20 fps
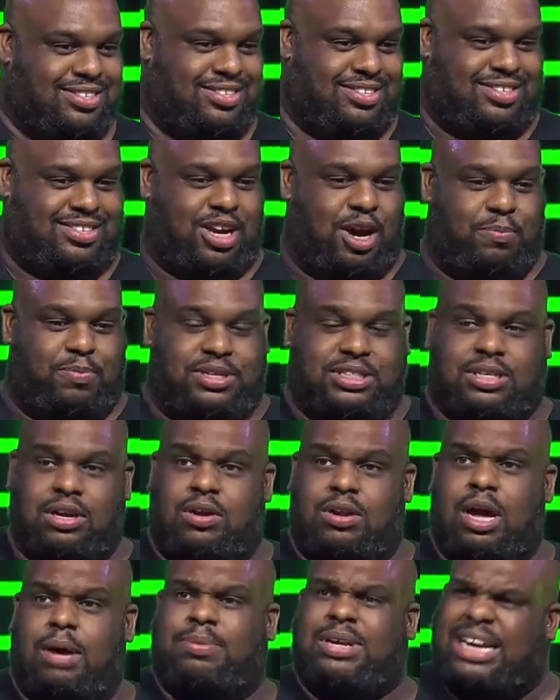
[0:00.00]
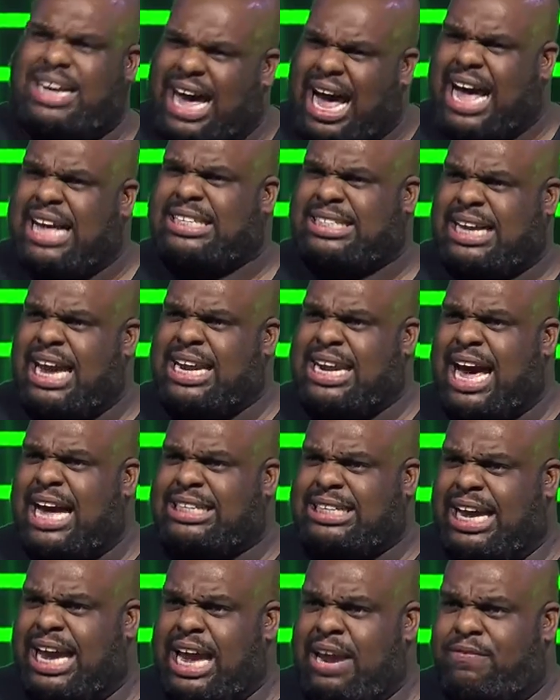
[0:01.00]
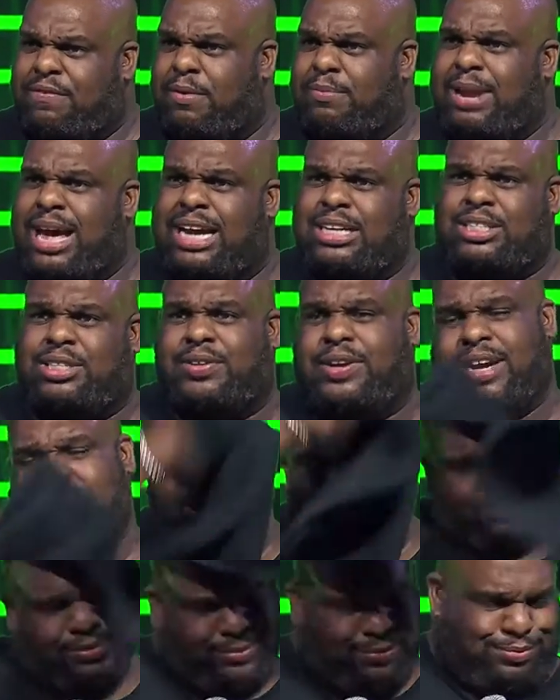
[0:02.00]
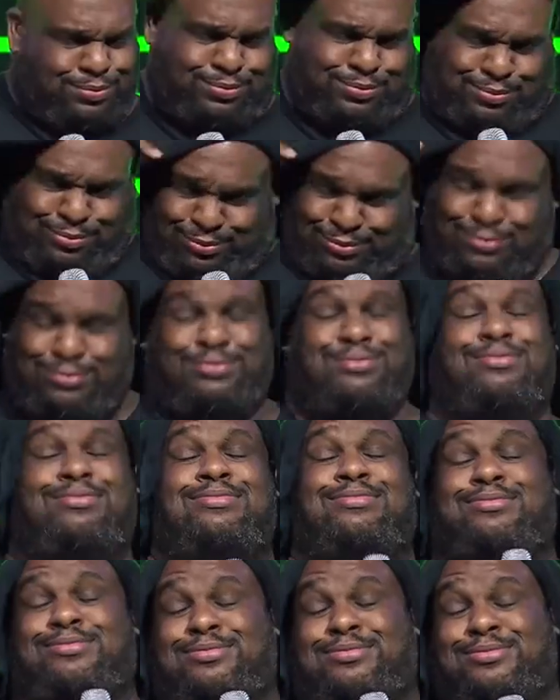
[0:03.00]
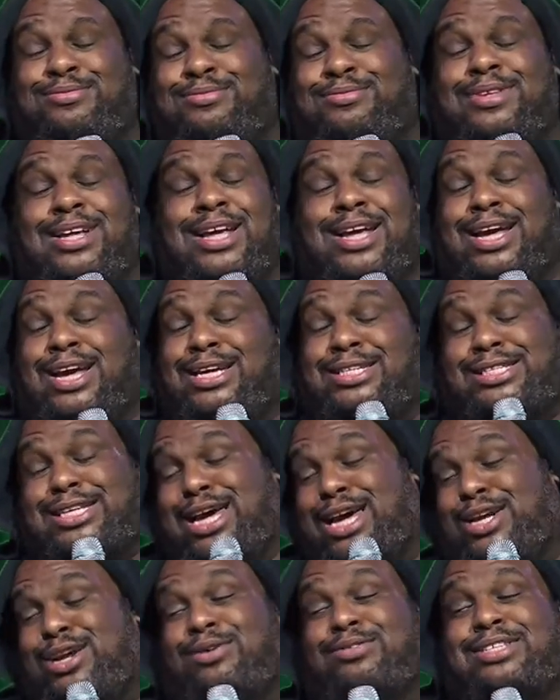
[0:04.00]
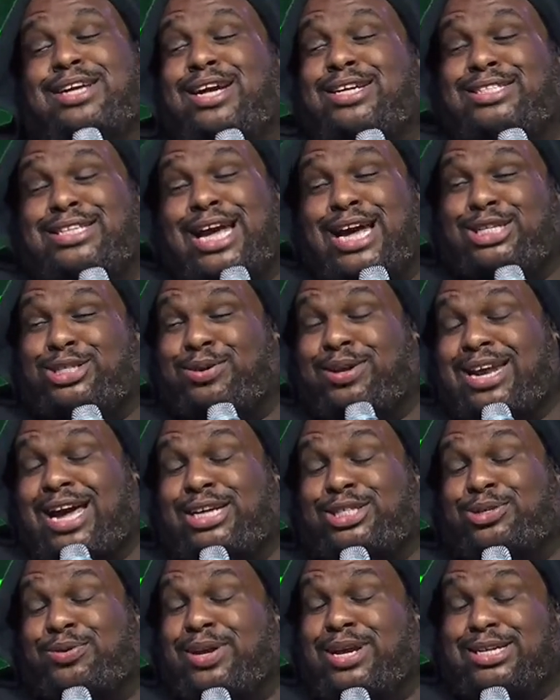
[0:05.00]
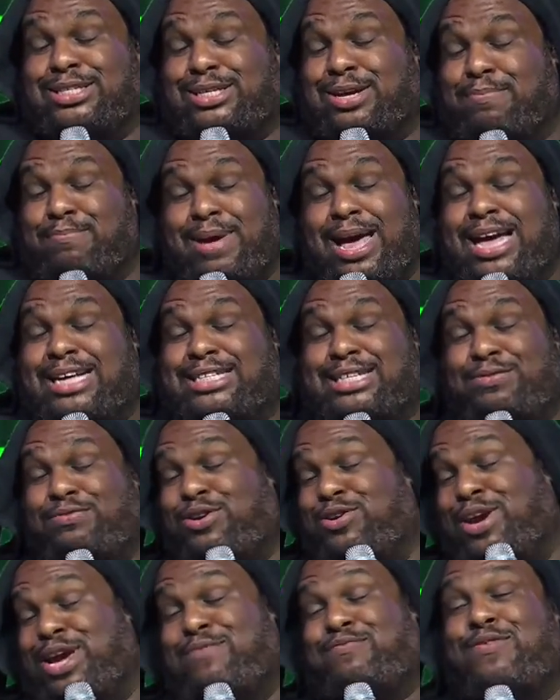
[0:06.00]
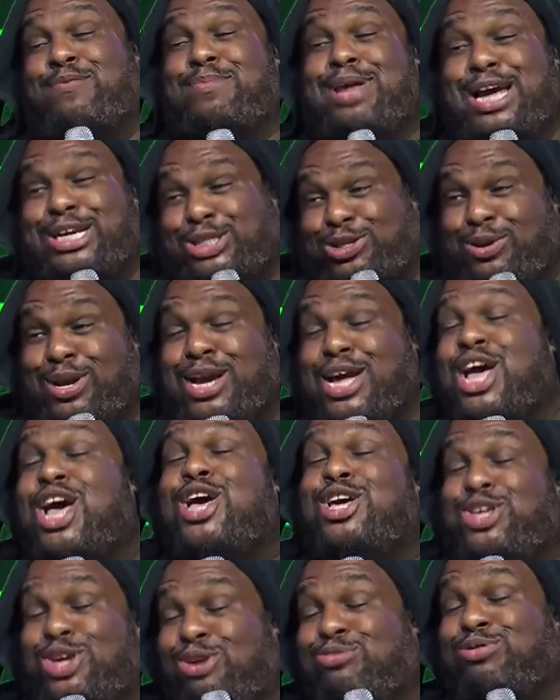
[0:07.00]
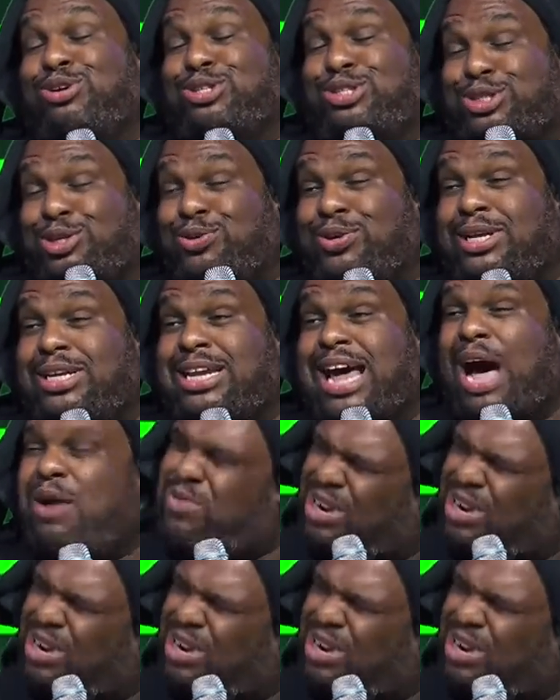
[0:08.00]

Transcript: serpent showed up. Did God say not to eat from that tree? Mm-hmm. He said, Don't touch that tree. That tree is a mess. If you eat from that tree, you will surely die.